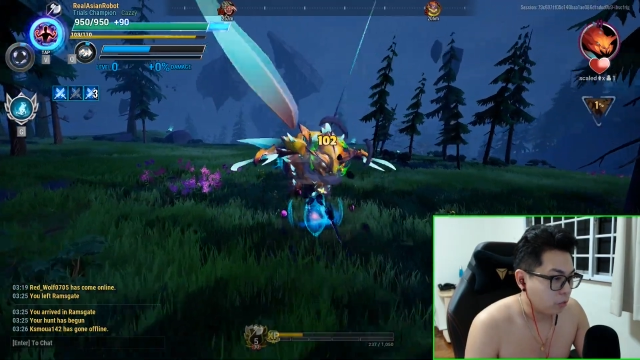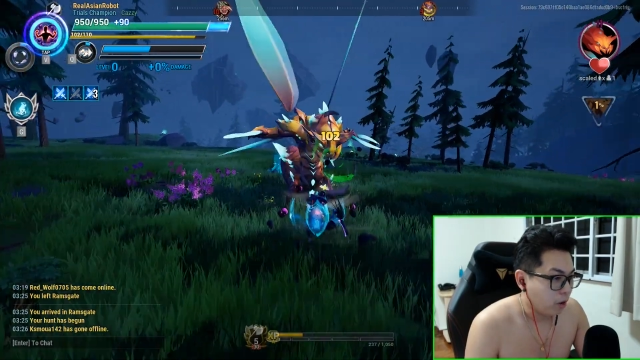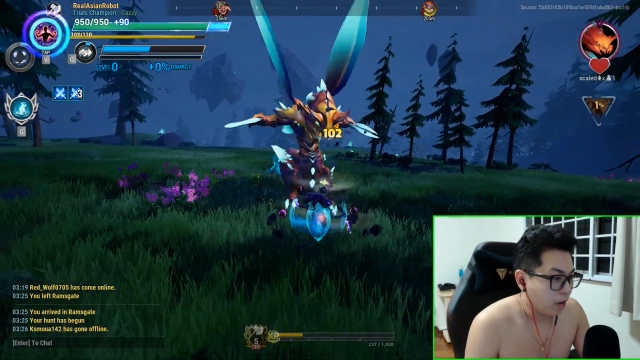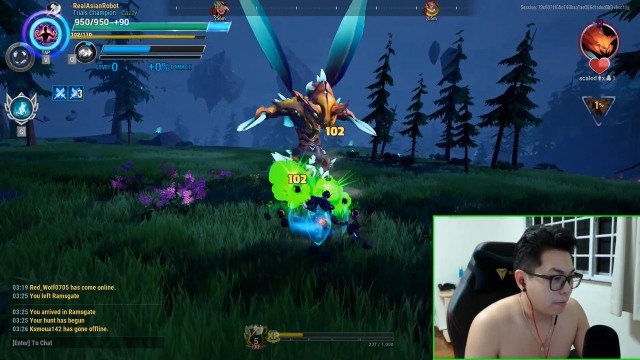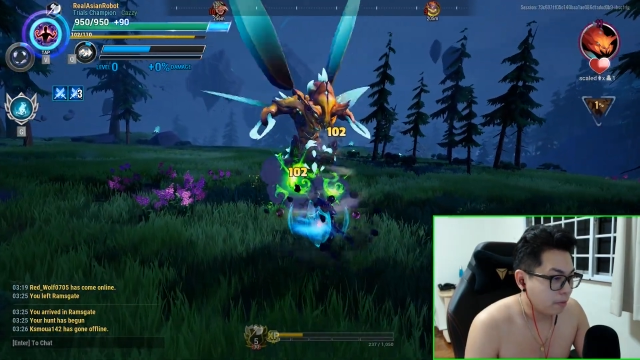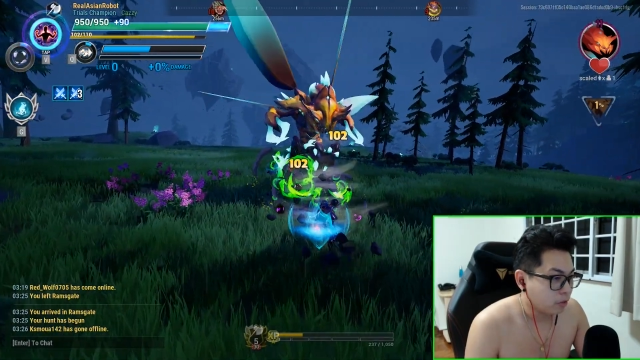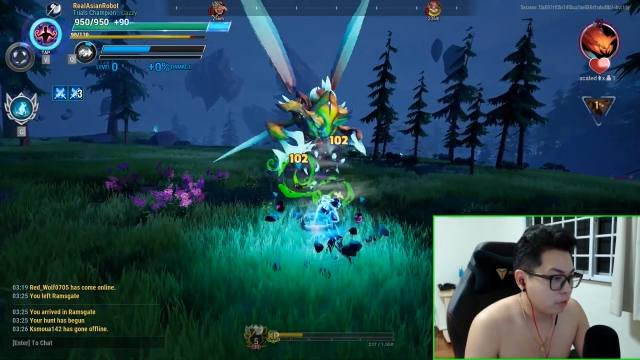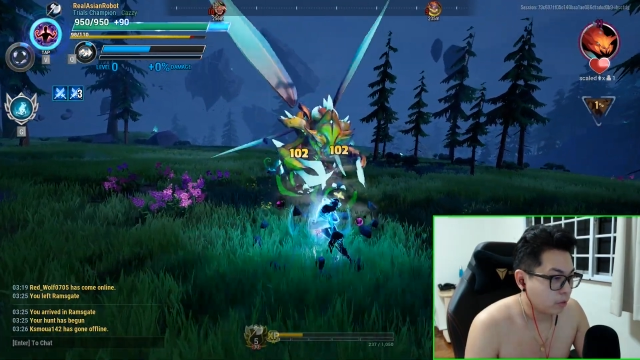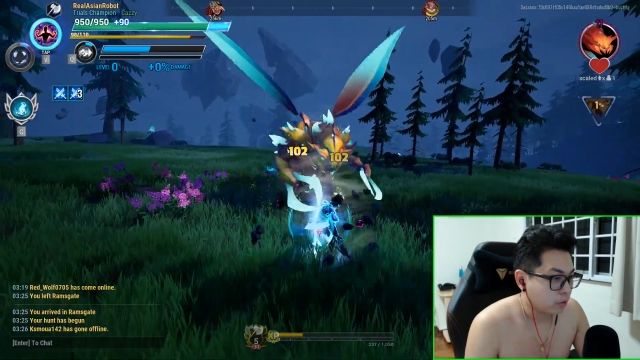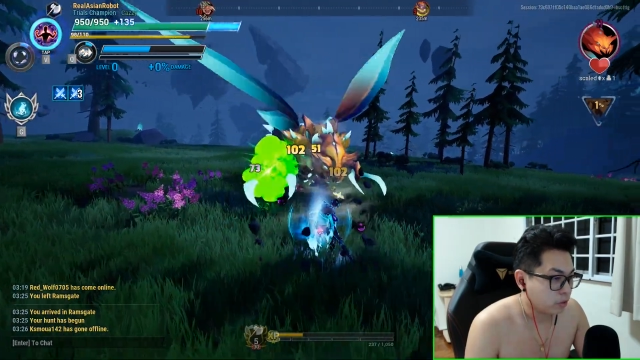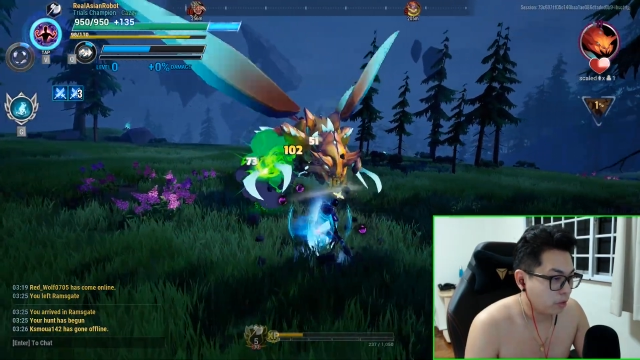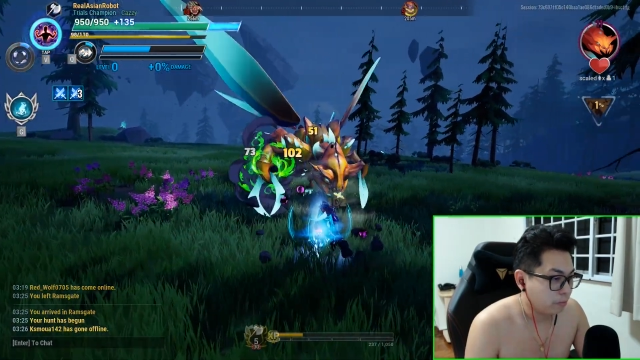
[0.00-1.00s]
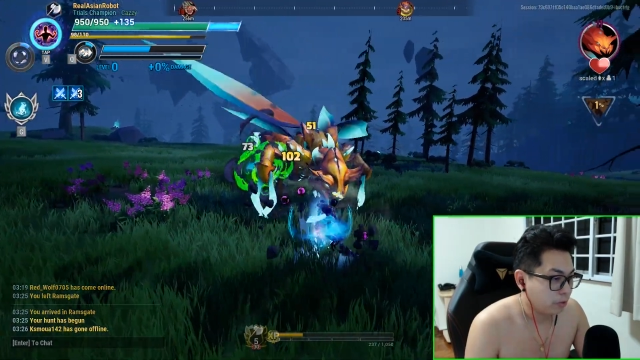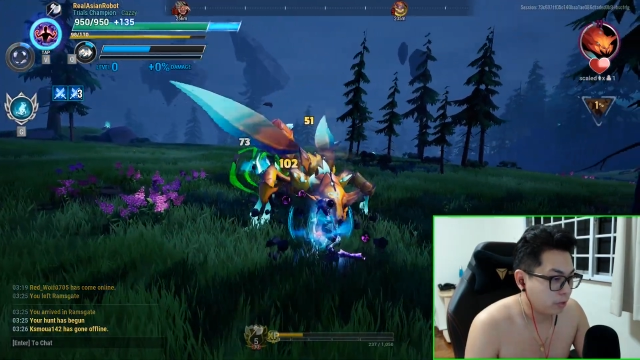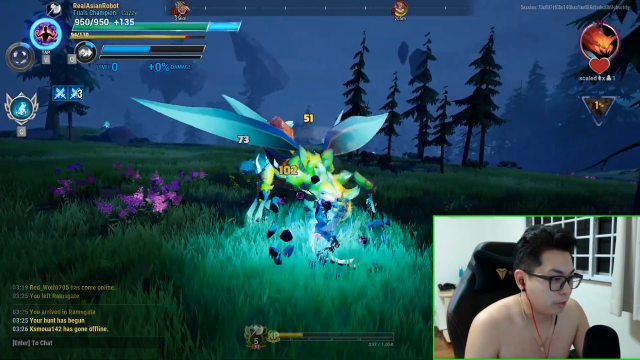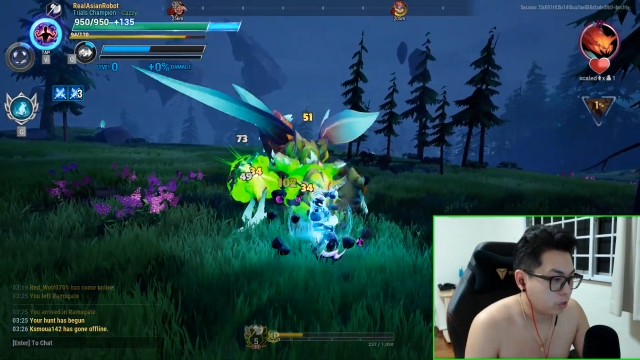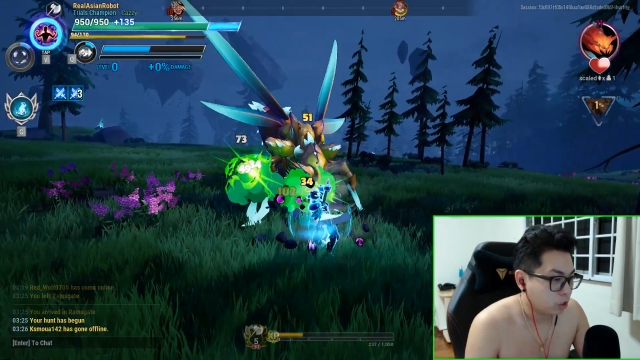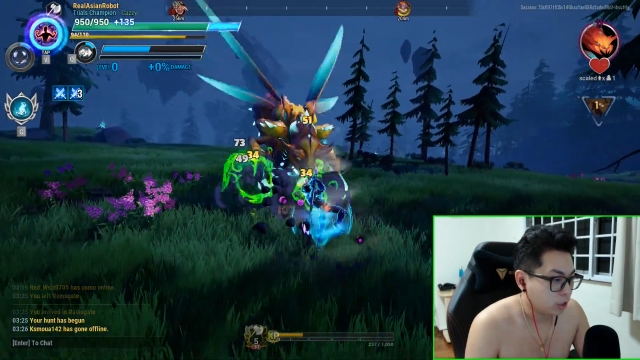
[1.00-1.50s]
Why? Because you want to start building
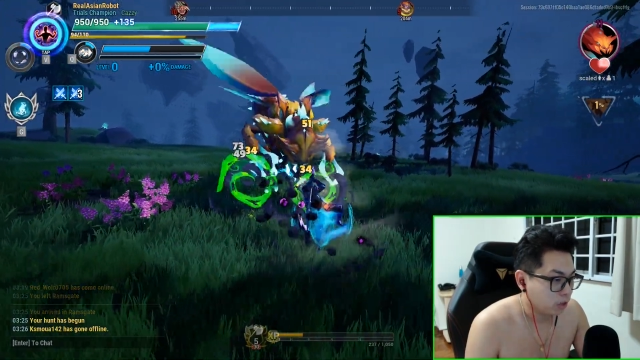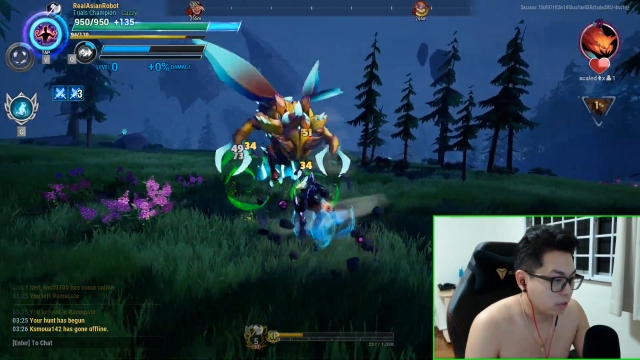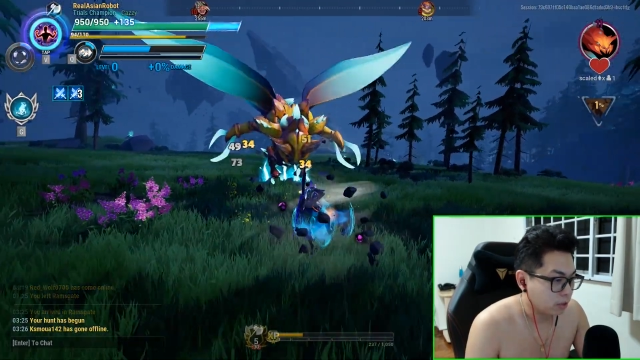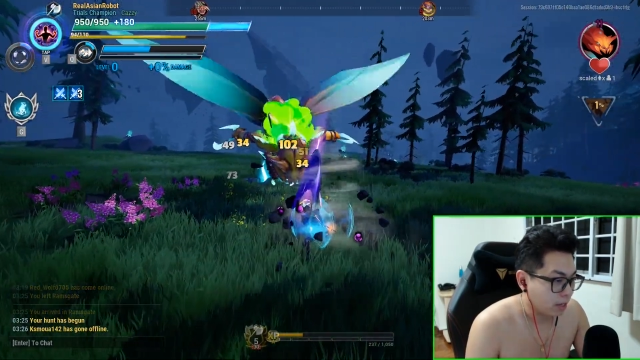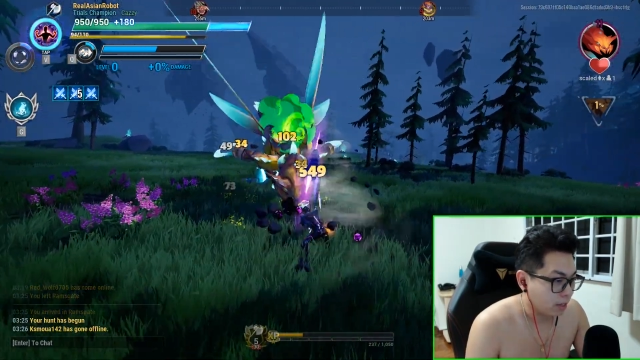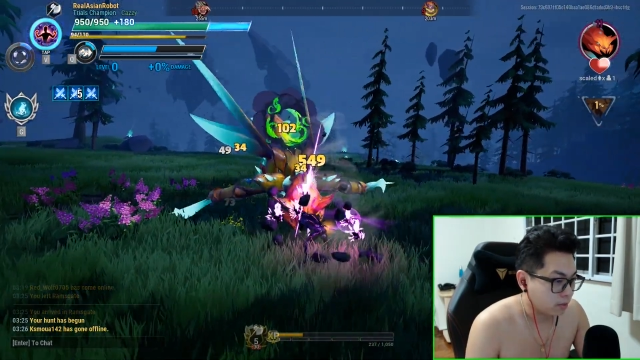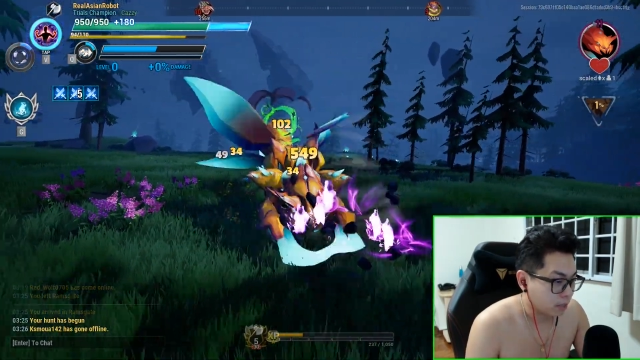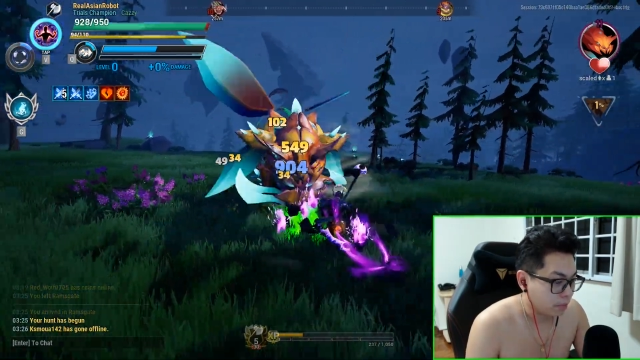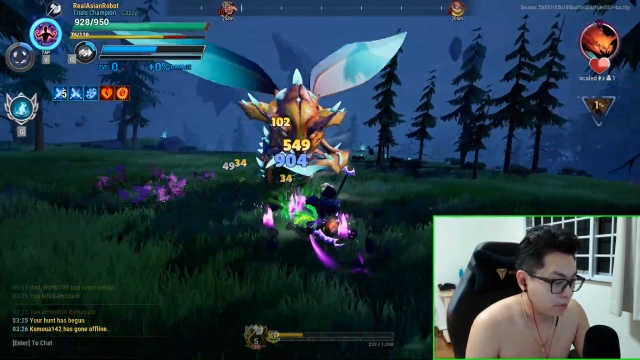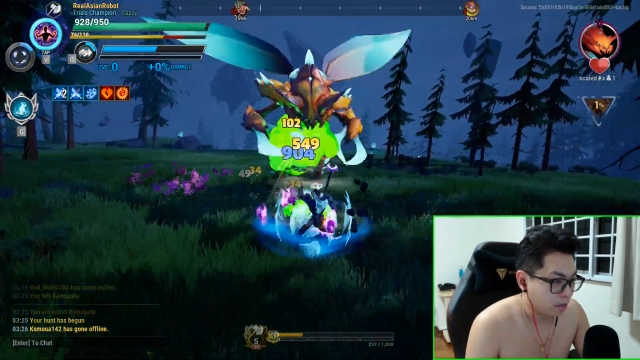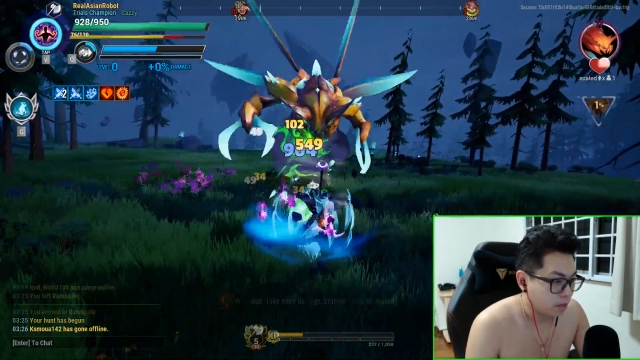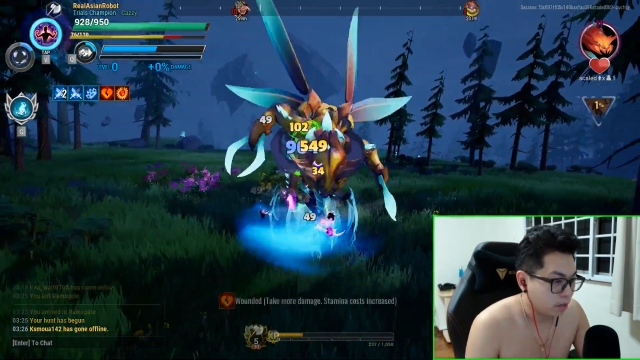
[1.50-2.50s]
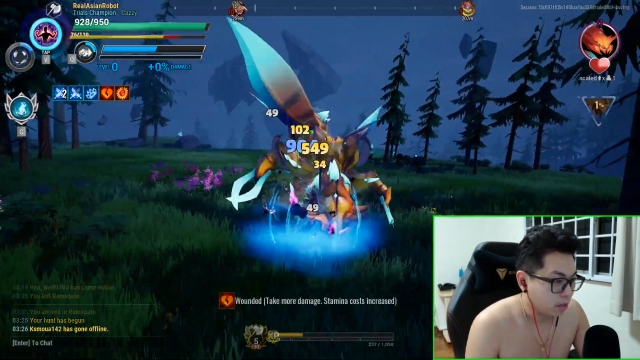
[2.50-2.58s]
up shields ASAP.